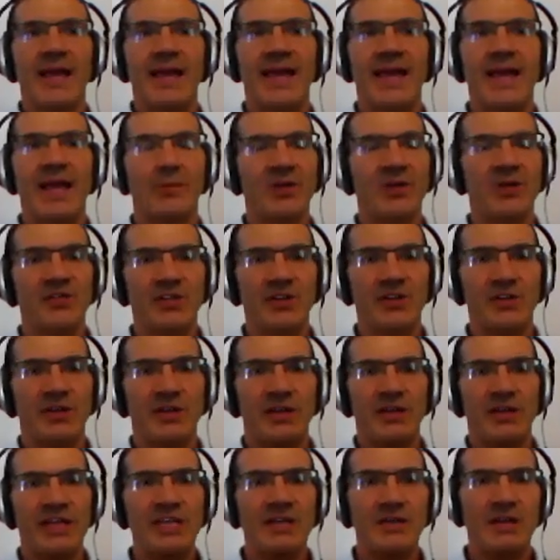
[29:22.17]
how
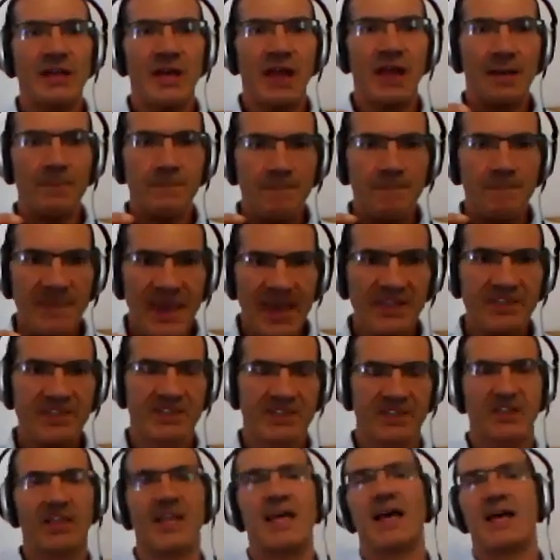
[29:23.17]
even in a
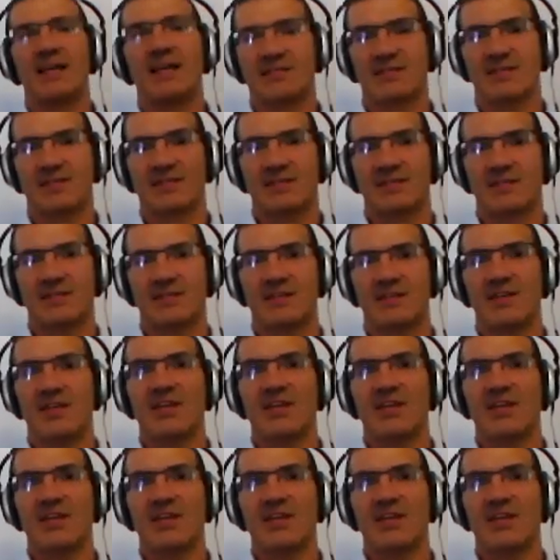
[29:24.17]
maths class,